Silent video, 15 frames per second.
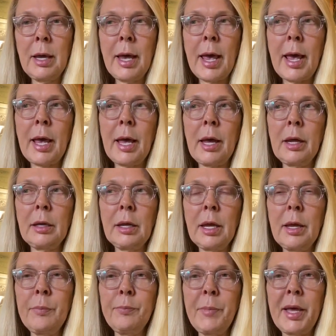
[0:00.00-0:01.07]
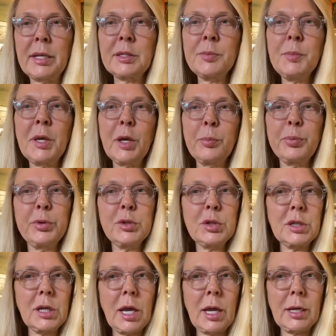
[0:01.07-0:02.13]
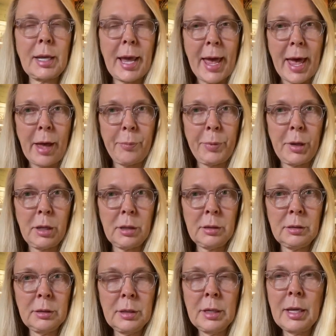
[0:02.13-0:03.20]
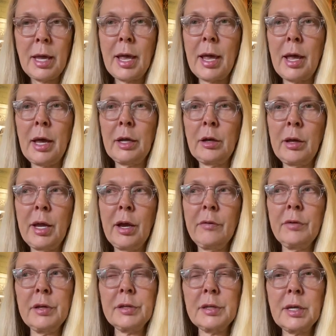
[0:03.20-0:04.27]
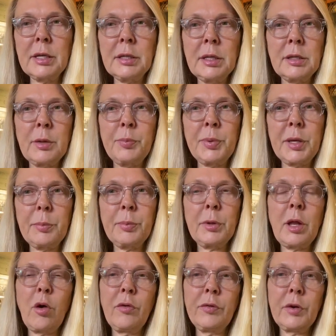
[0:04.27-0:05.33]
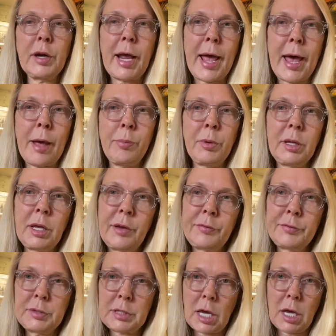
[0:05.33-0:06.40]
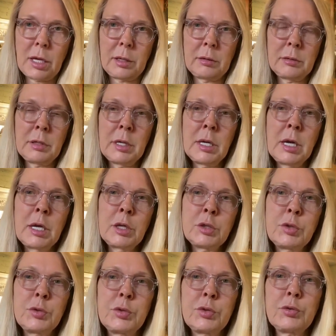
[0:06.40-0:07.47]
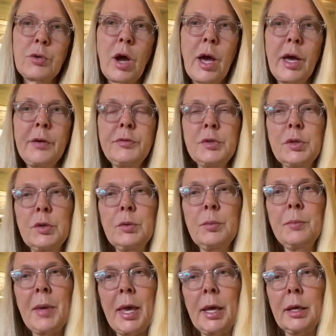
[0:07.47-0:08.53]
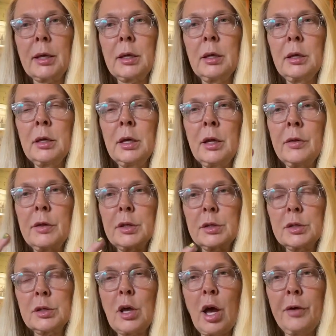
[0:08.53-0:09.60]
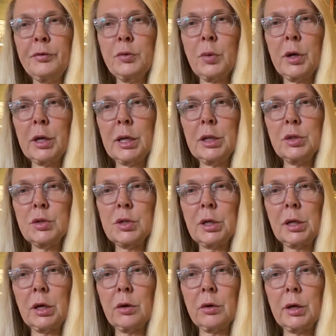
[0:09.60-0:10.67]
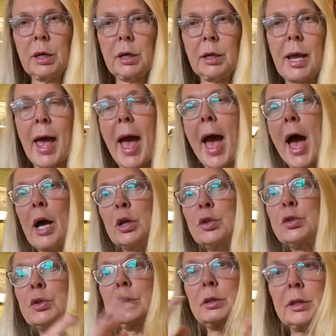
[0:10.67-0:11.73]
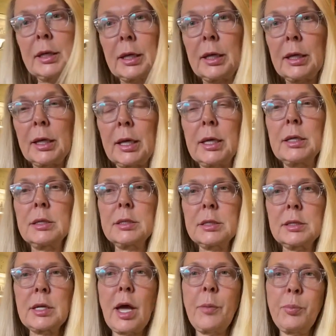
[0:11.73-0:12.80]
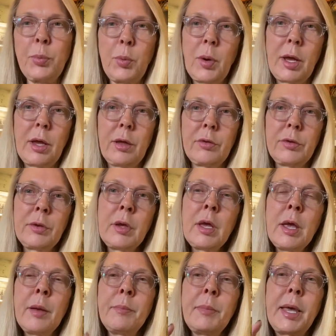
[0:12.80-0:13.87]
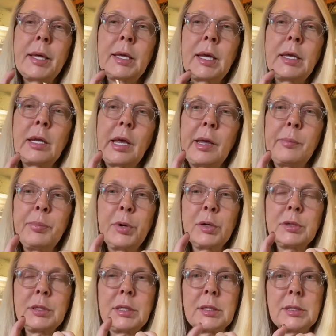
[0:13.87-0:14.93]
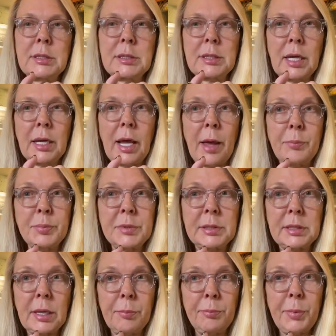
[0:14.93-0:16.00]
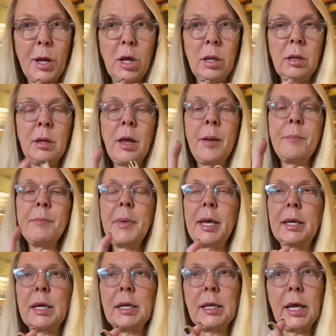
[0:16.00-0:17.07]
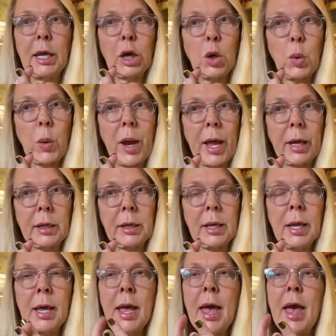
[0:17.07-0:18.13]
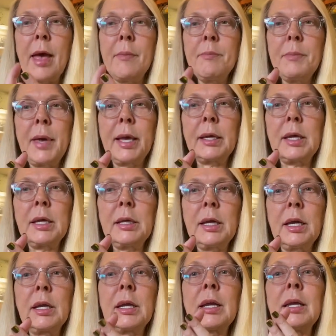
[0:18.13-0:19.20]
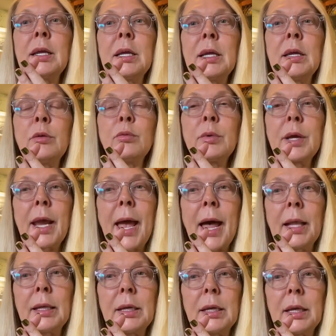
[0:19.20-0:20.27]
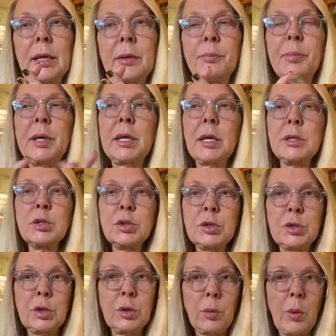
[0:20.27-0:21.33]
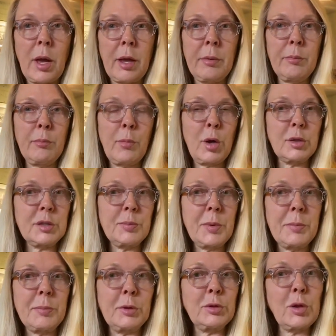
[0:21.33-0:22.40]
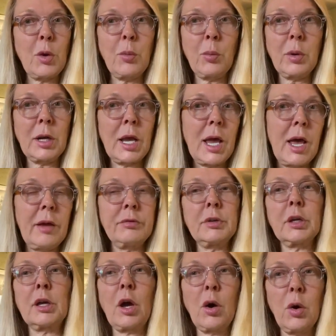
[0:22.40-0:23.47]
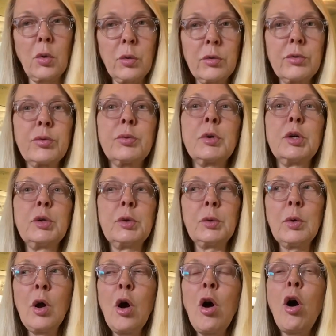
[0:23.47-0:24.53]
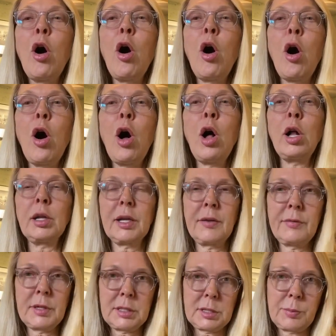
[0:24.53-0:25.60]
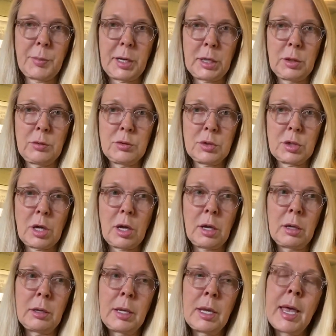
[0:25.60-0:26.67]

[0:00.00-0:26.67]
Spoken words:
And it makes me appreciate Apple and everything that the people over at Apple have done to strive to make the software engineering actually in step with making a person's setup simple, making it quick, and making it in reality. Because you know what? Most people don't want to have to go through all of this minutia.